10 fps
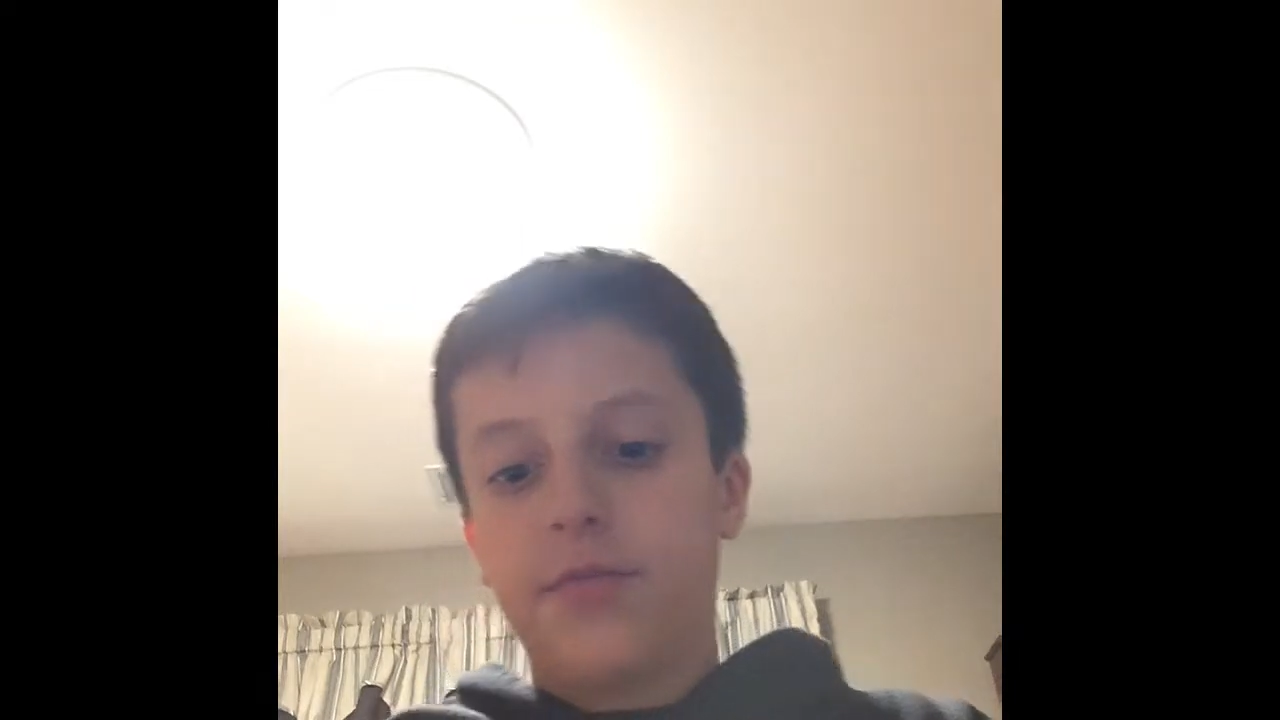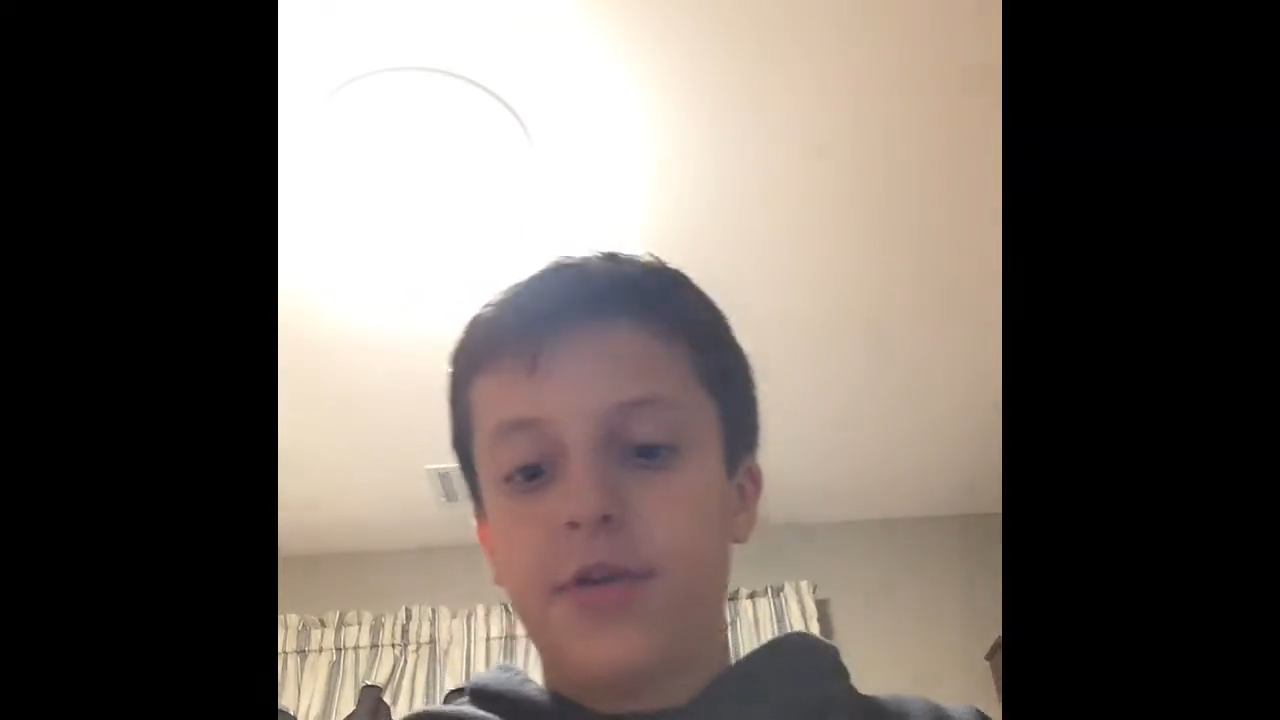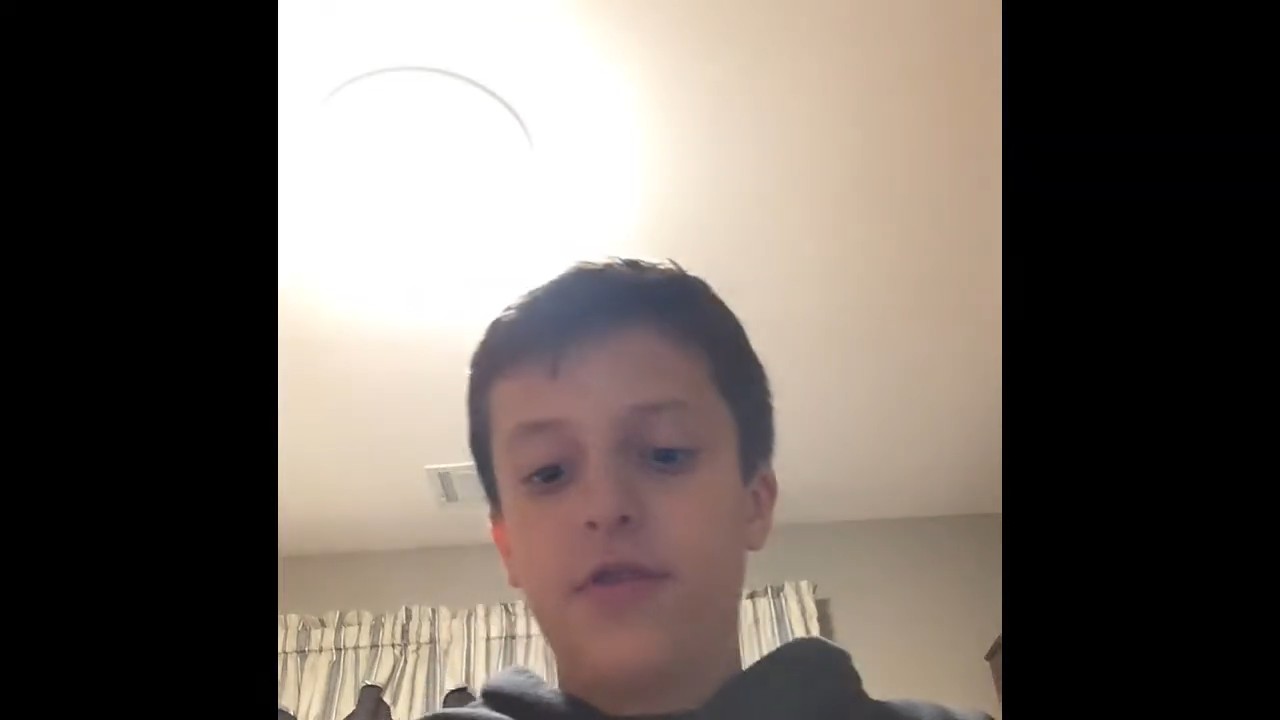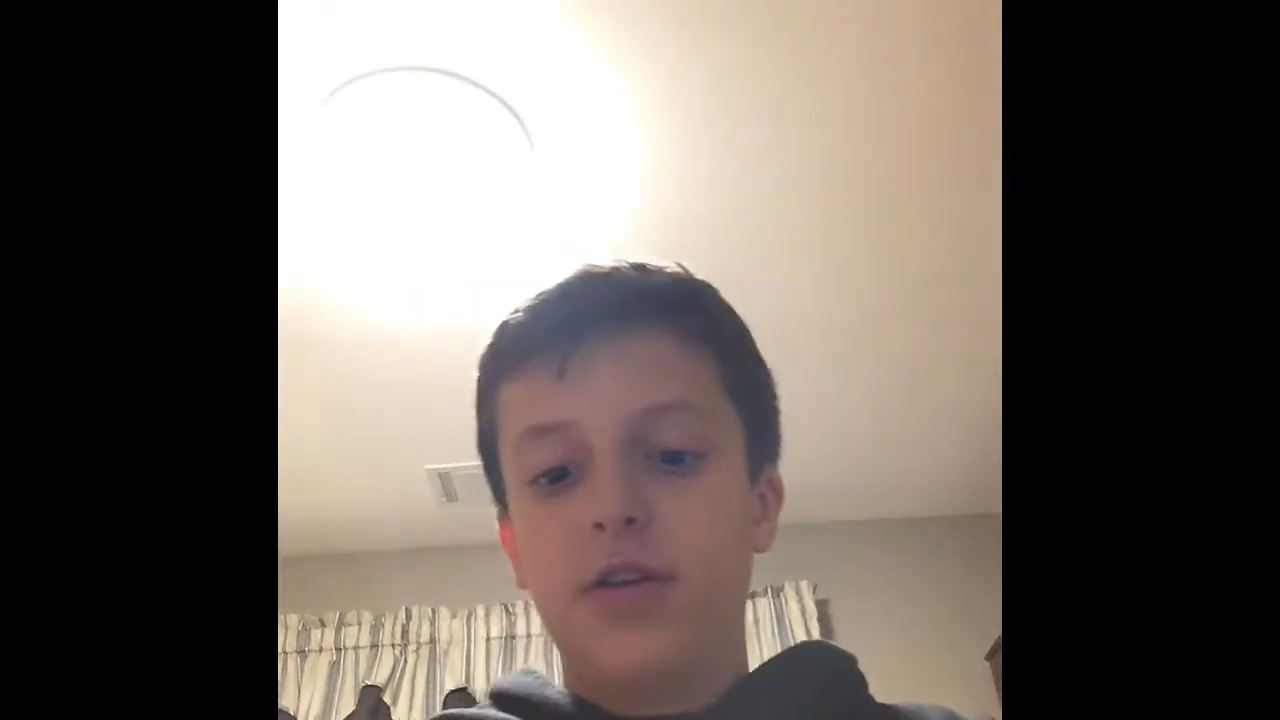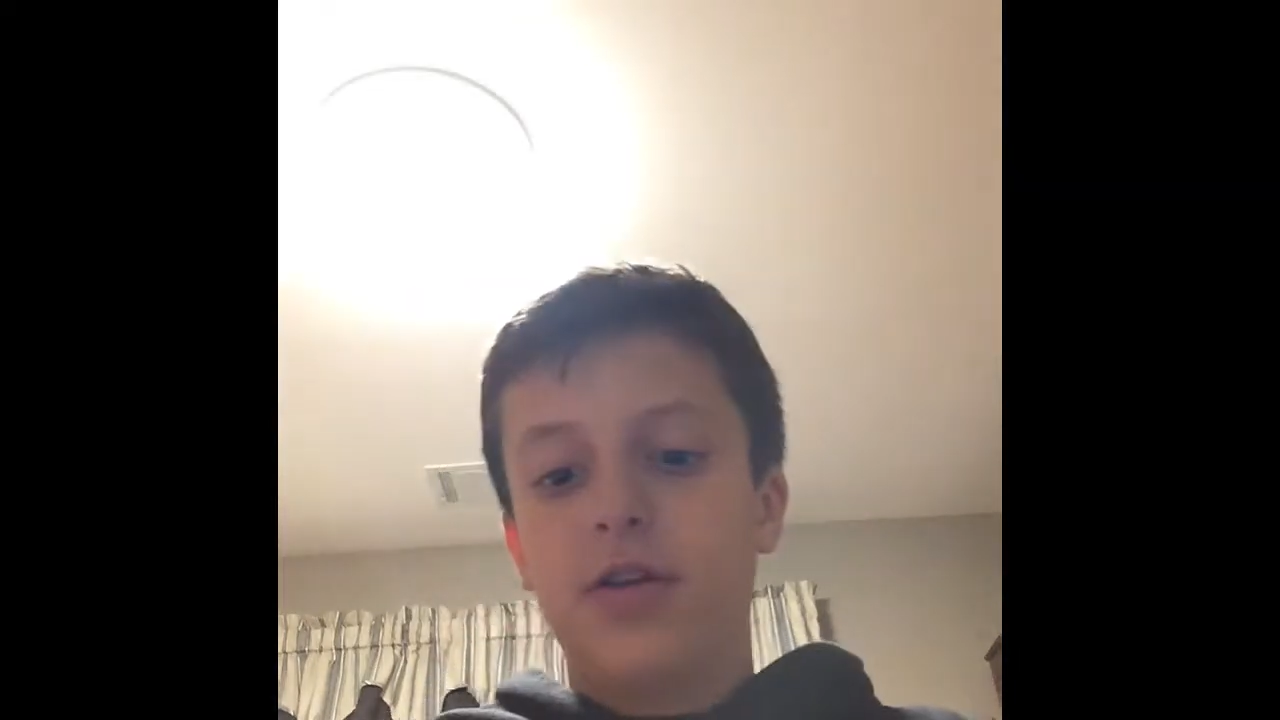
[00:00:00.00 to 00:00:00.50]
of
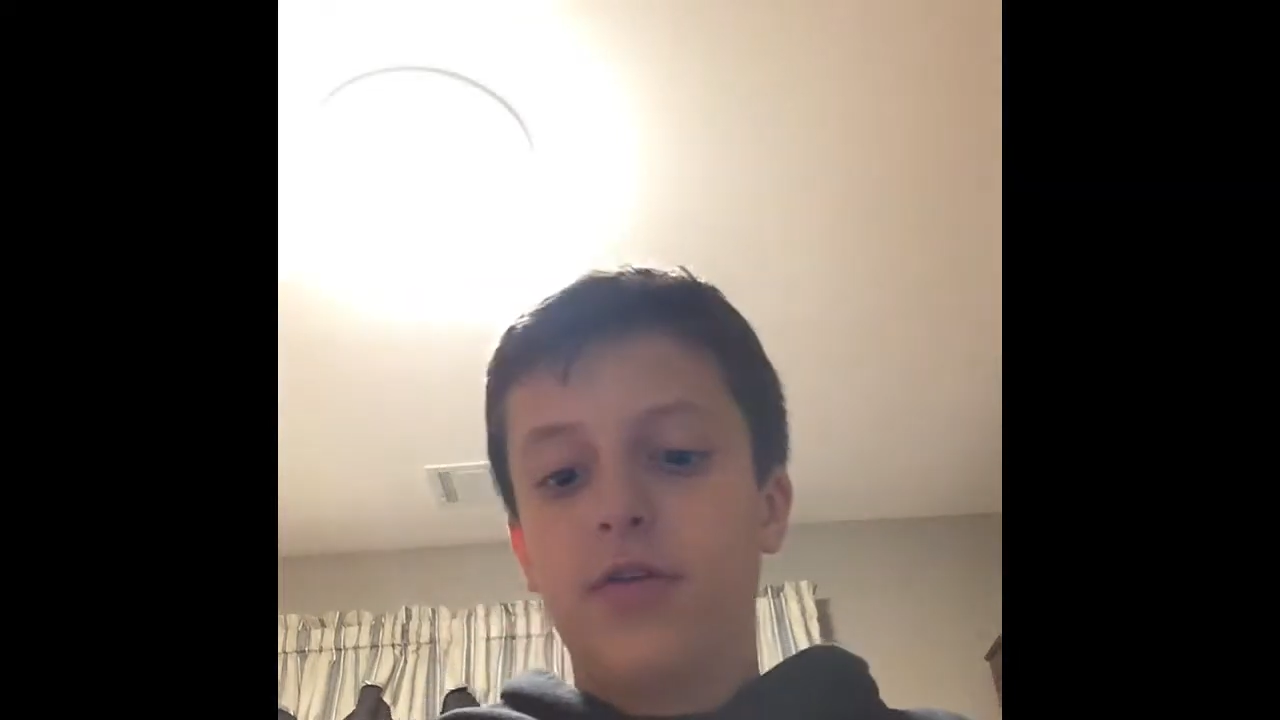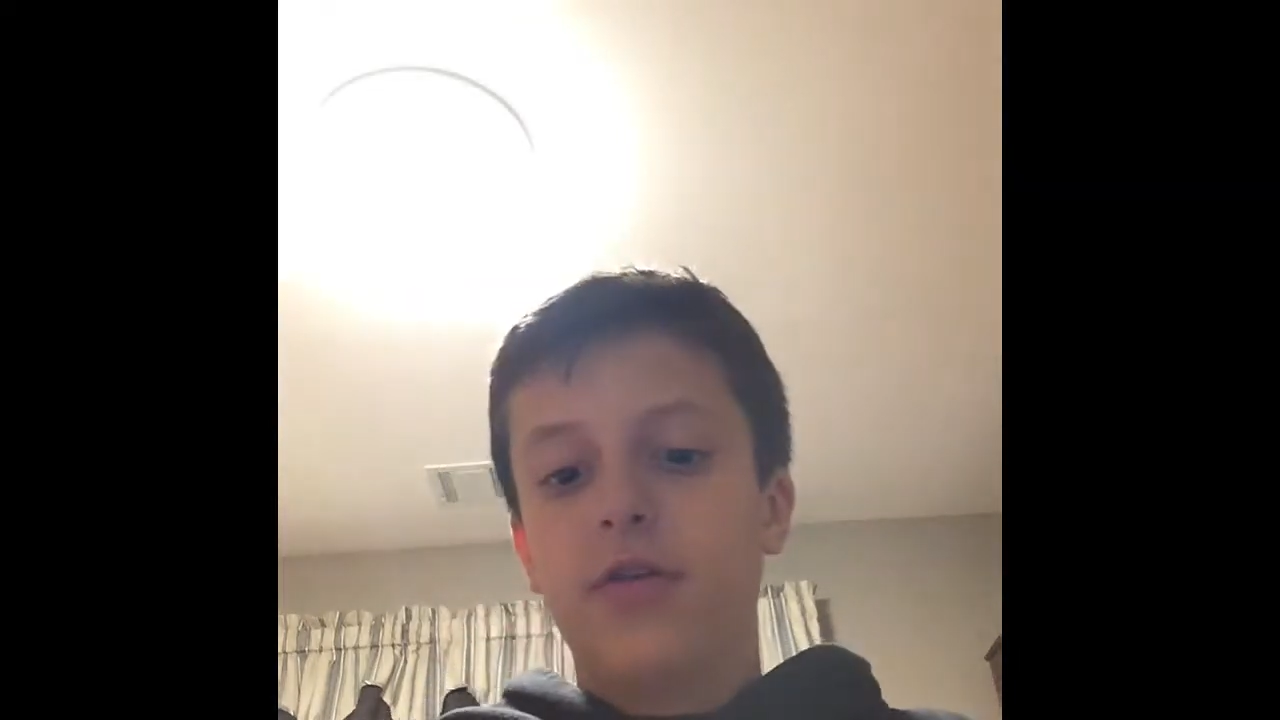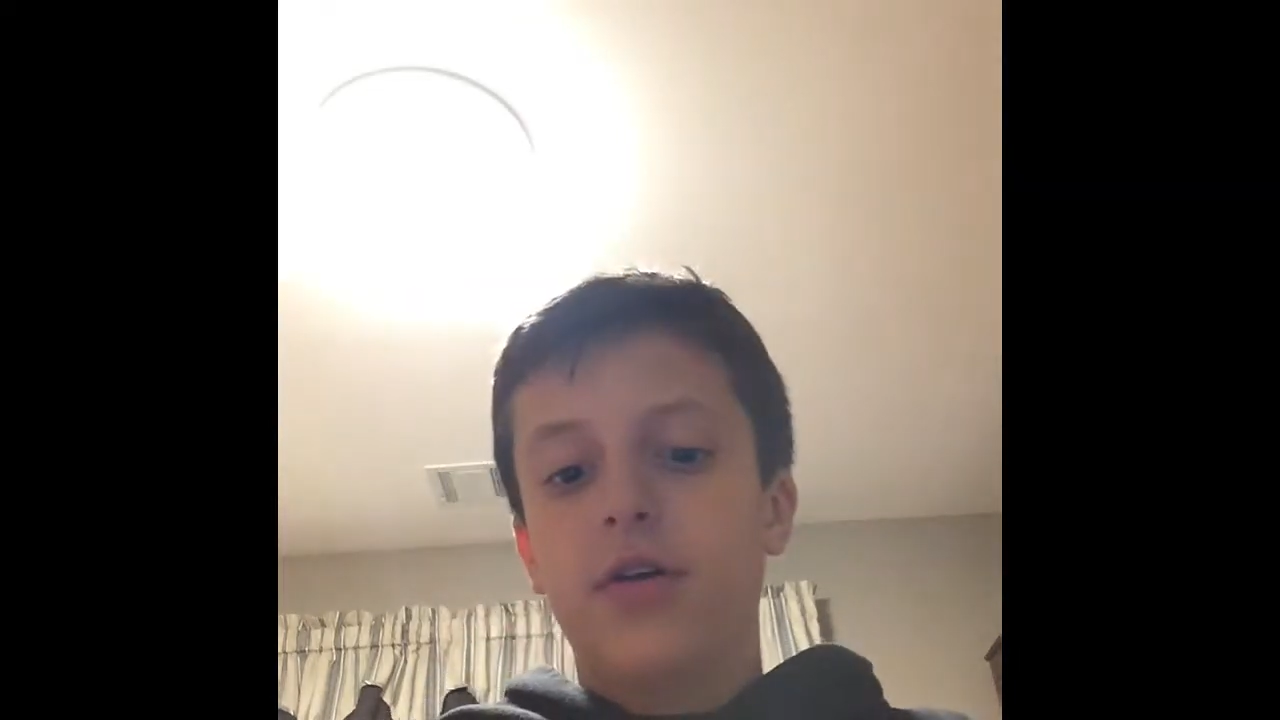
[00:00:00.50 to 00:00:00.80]
my video.